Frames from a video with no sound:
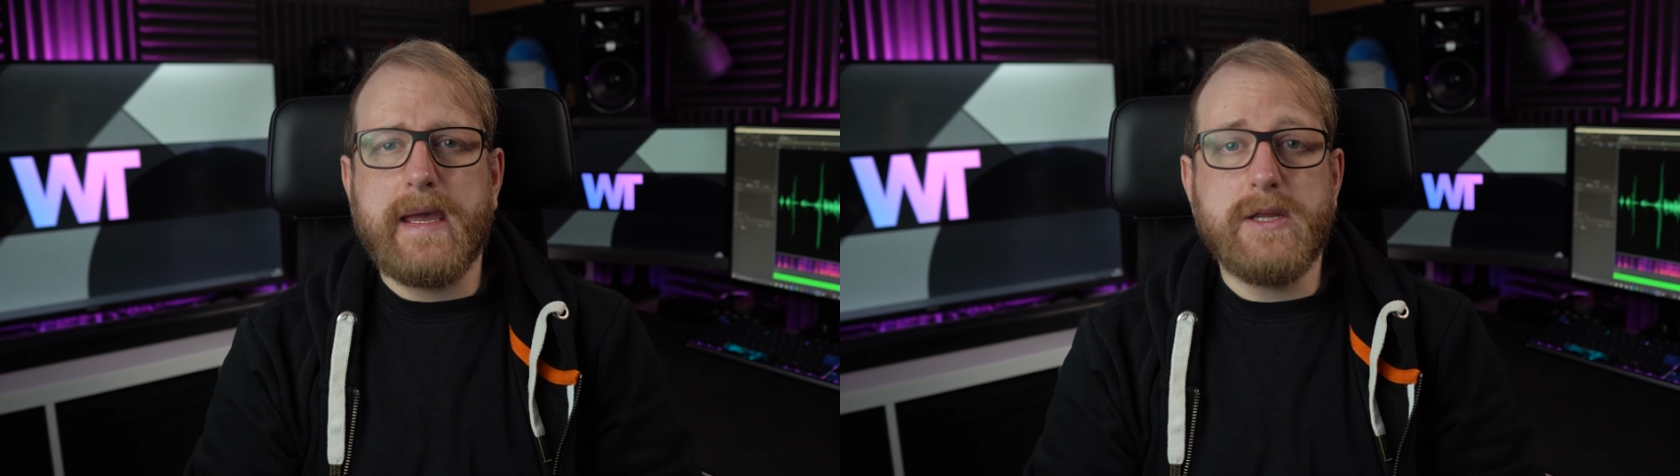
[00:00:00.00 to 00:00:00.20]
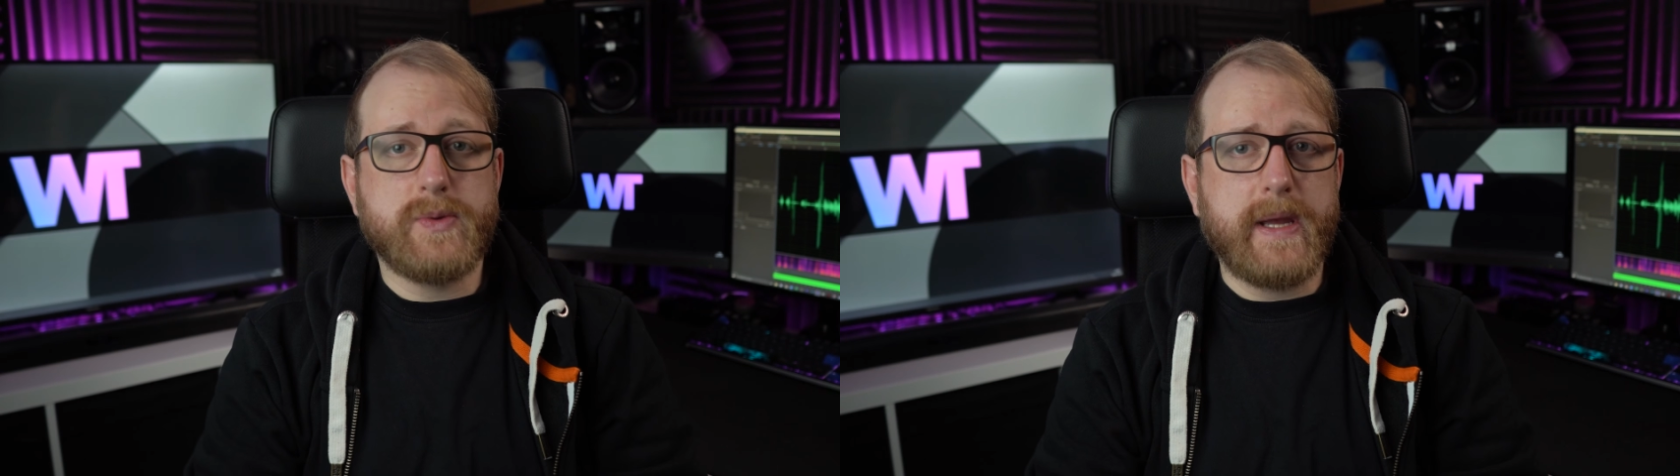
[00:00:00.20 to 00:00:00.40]

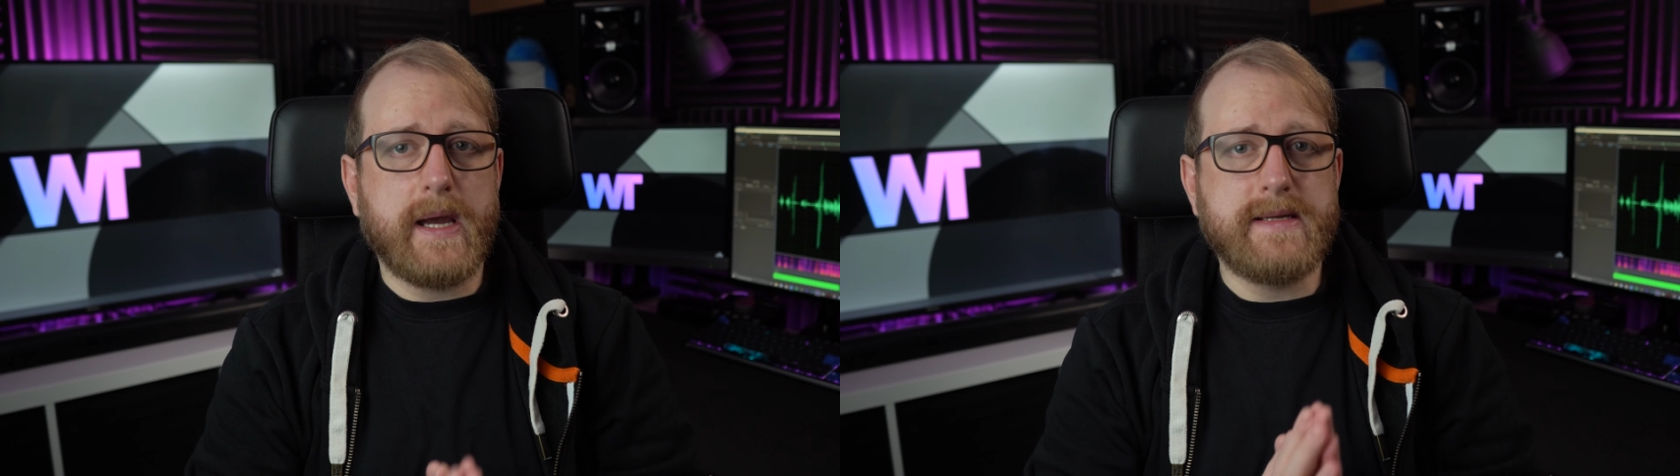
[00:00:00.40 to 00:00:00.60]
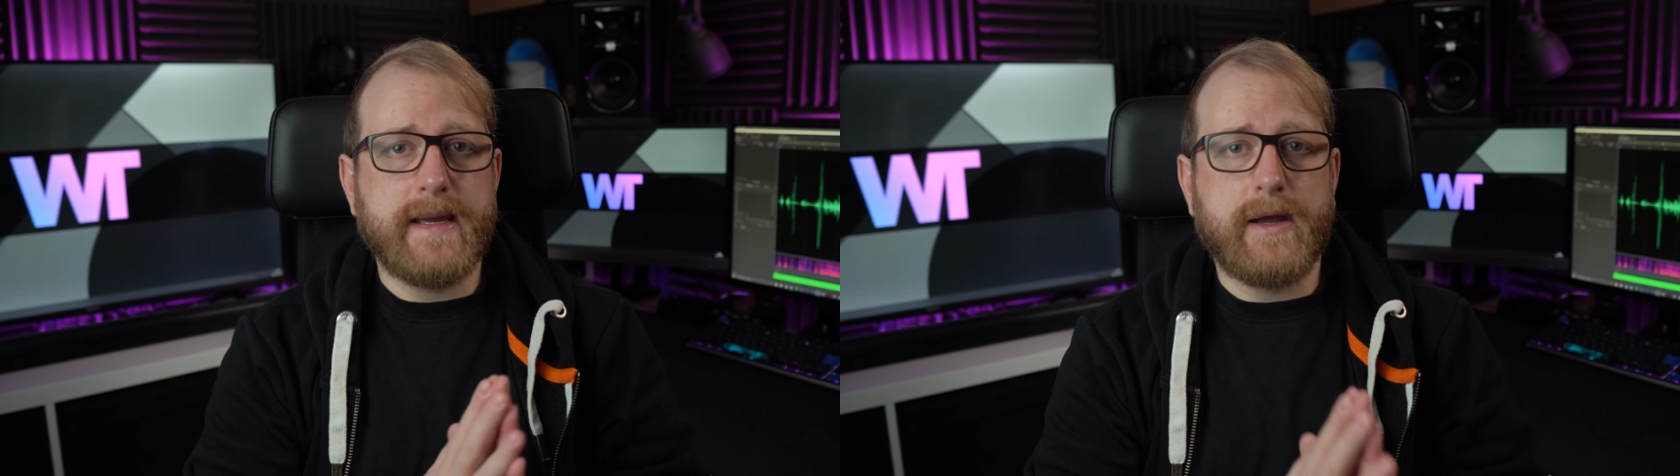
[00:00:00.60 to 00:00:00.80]
Each week
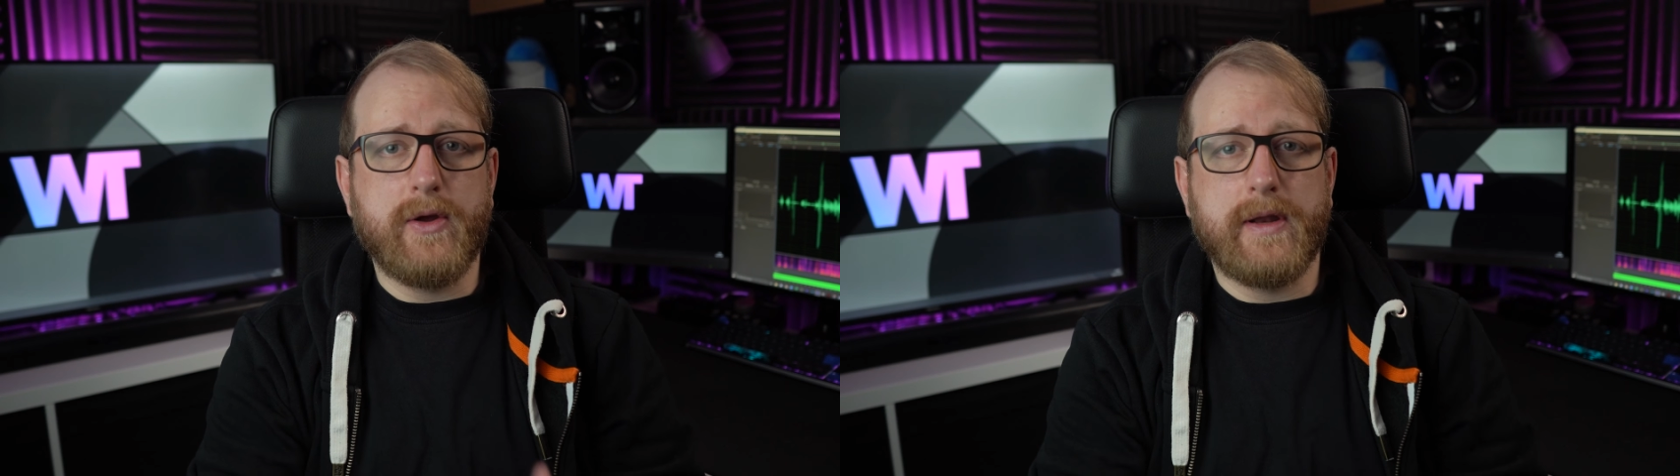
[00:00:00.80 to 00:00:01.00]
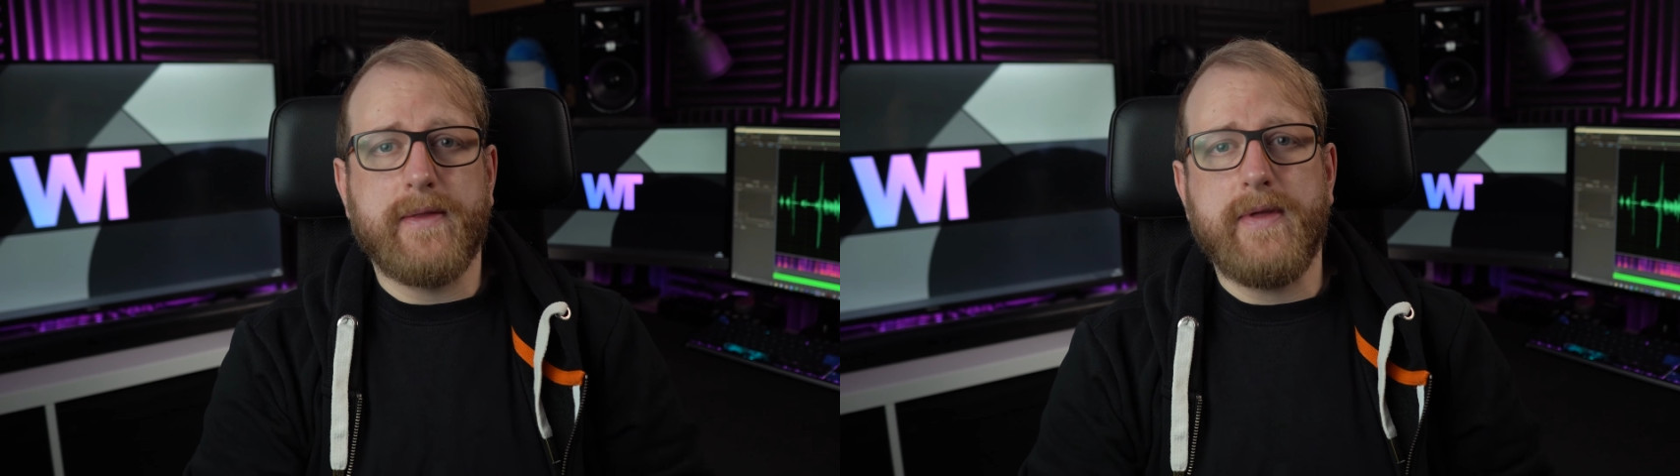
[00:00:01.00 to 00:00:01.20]
I take a
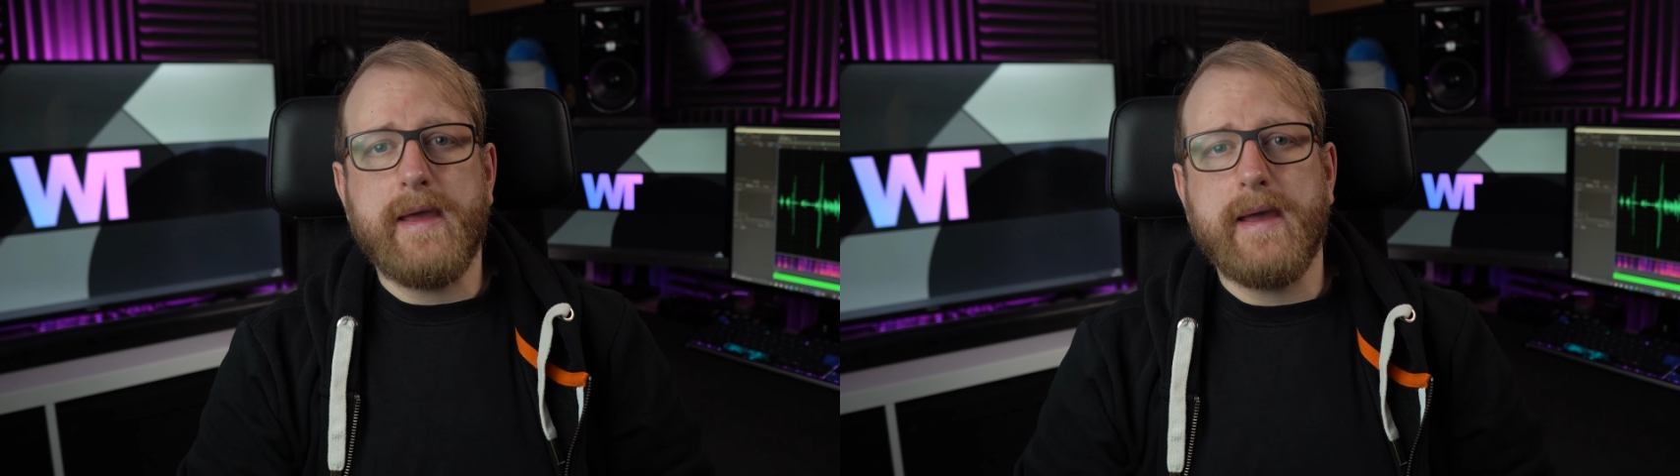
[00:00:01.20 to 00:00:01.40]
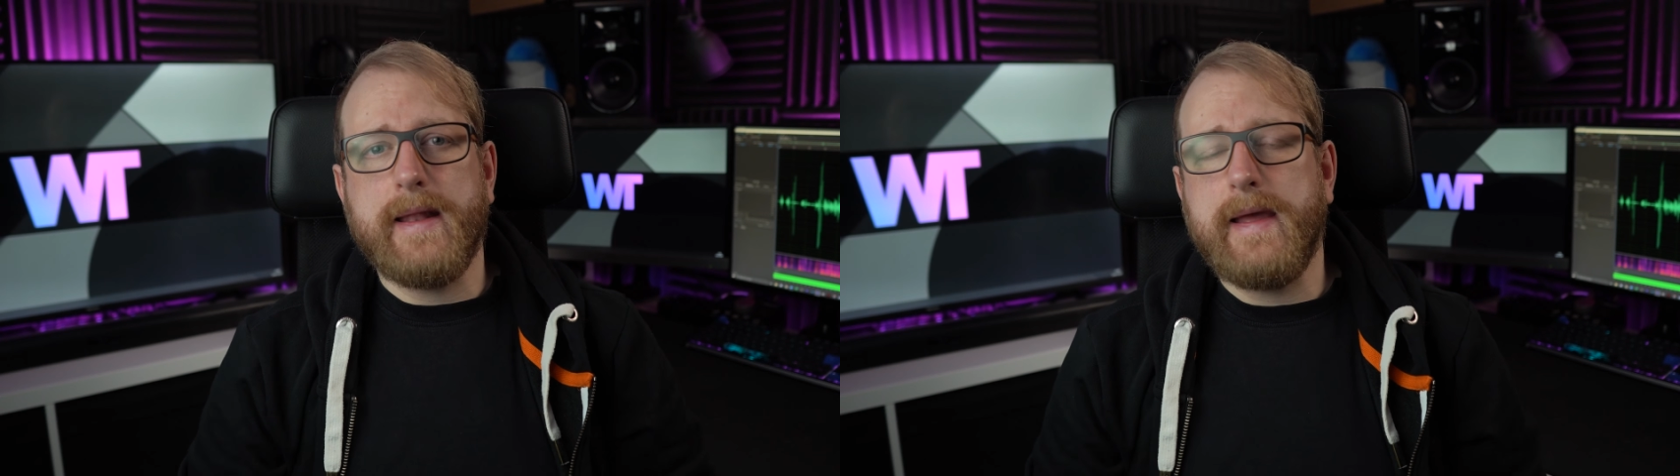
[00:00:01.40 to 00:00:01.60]
look at a
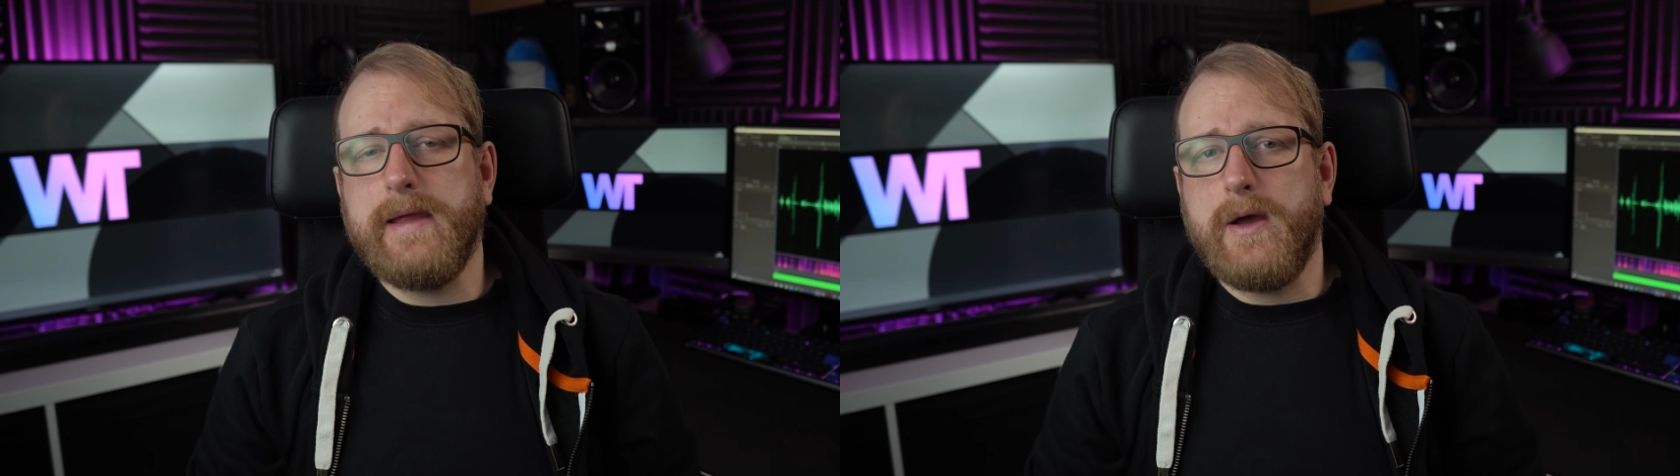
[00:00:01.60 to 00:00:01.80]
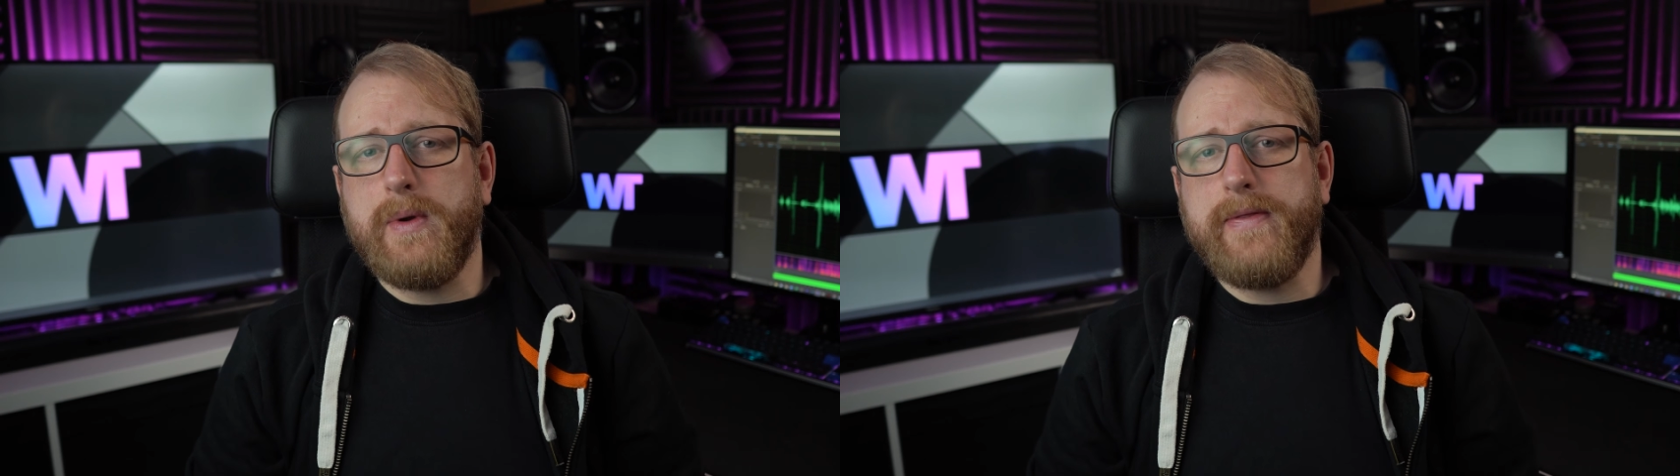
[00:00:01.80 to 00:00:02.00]
thing and let
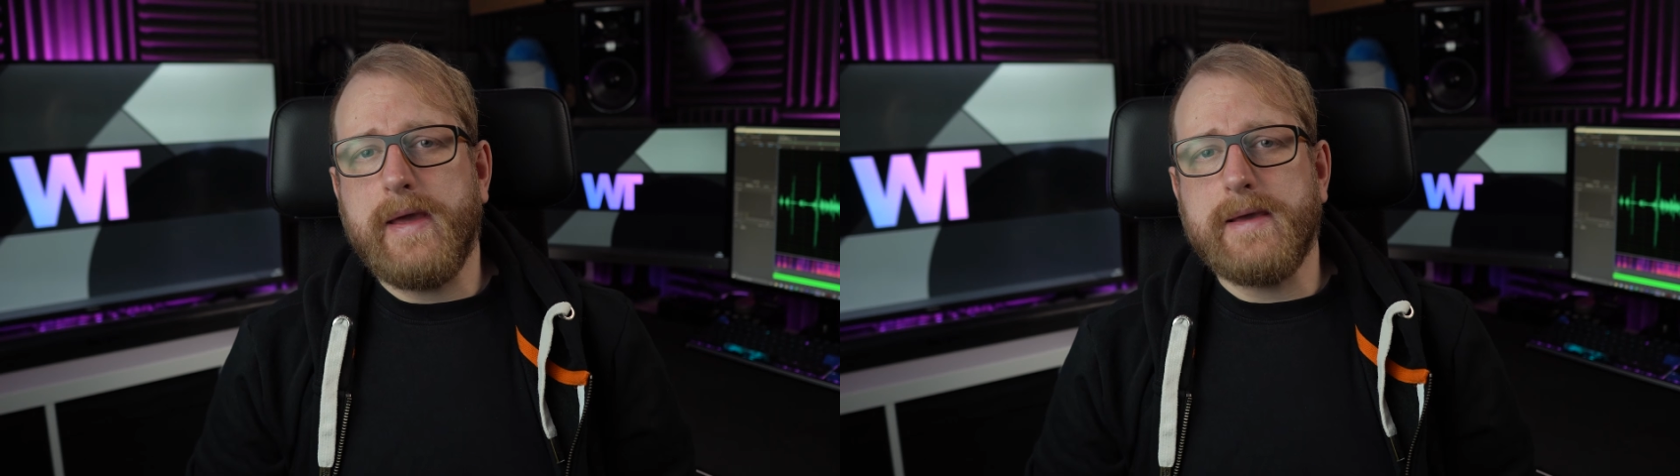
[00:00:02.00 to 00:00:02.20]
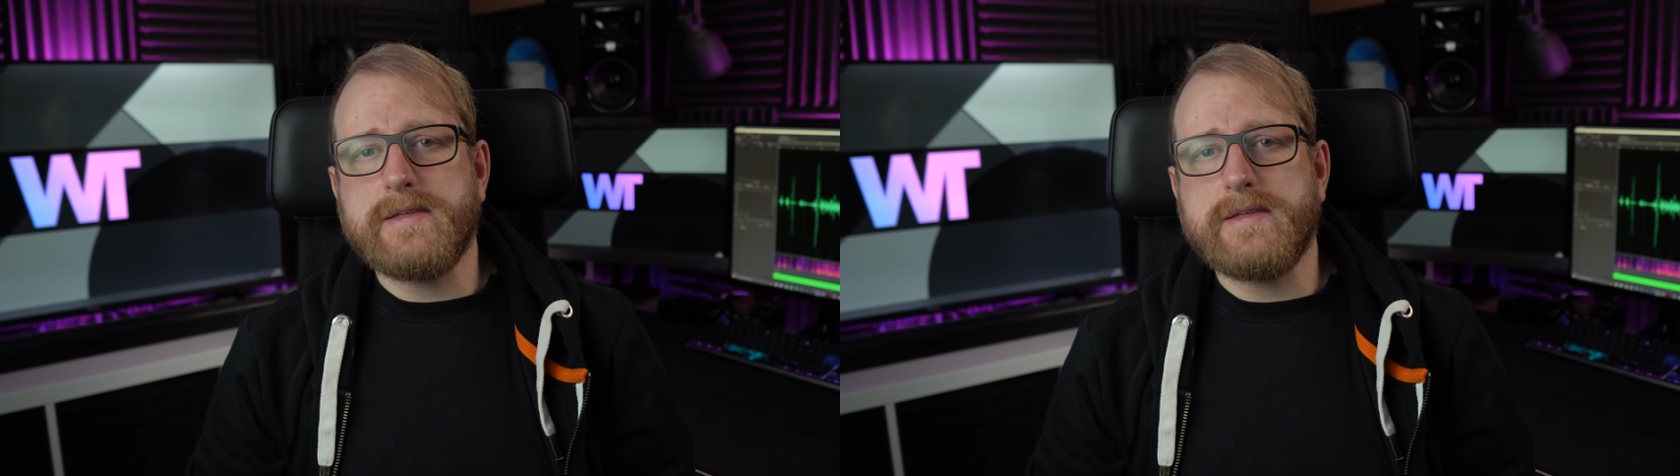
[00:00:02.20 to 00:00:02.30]
you know what I think,